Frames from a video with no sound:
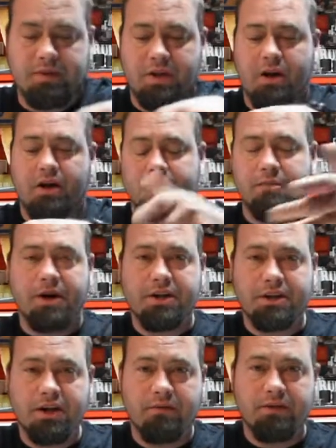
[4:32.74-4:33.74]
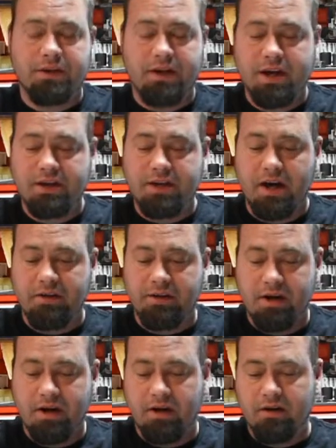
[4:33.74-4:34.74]
there's a bunch of different things out
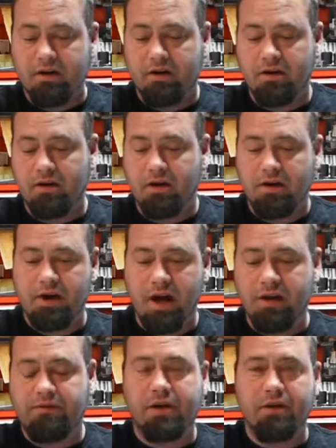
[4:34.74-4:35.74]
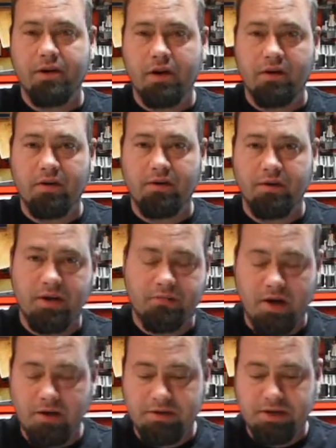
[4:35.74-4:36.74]
there, and if you're new, it
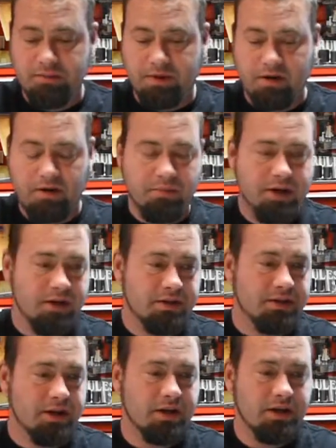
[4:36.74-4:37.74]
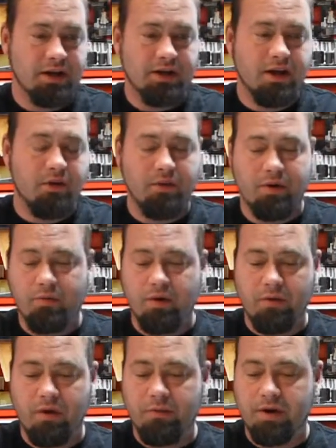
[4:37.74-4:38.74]
might seem a little bit like, yeah, what
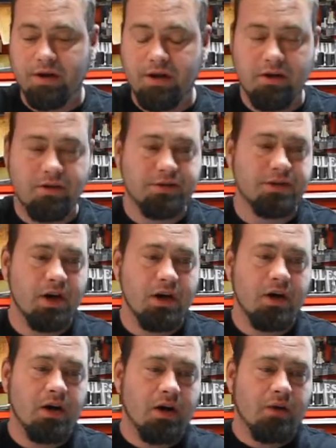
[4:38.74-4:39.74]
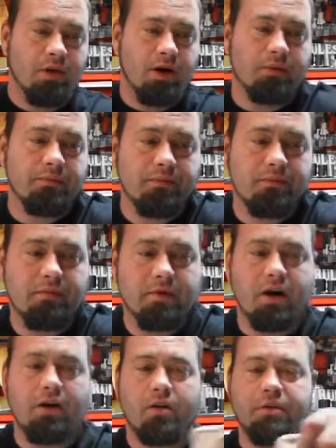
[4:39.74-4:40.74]
do I want to use? Well,
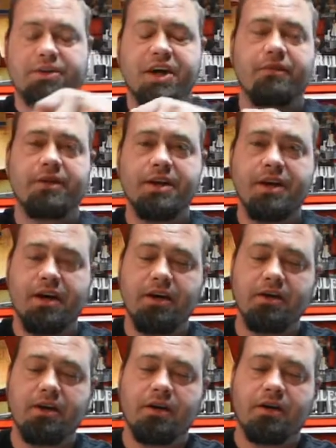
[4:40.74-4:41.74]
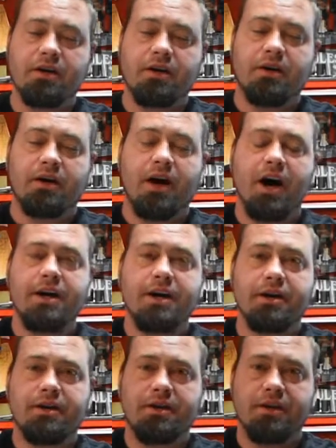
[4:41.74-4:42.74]
on almost everything, I
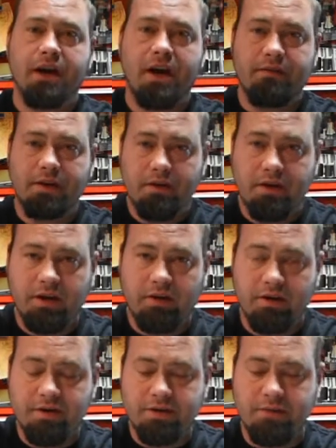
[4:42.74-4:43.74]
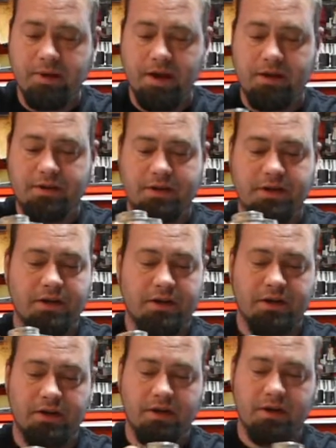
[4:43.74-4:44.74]
get the heavy-duty clear cement,
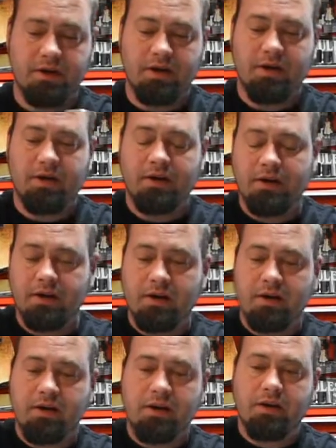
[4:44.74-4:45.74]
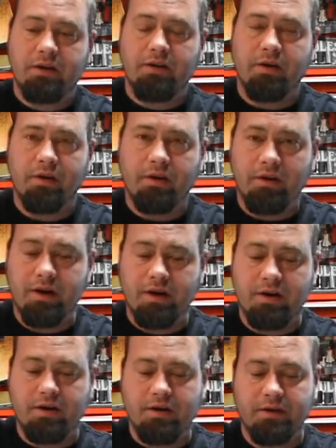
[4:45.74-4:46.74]
the clear
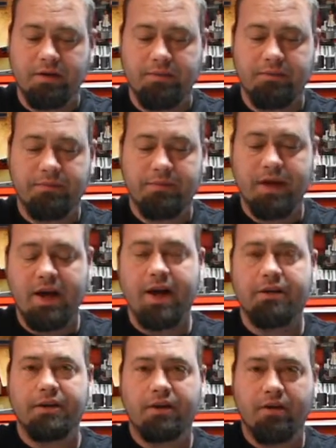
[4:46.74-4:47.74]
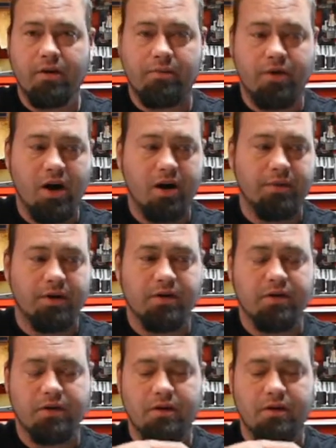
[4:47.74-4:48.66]
cleaner, and the clear primer.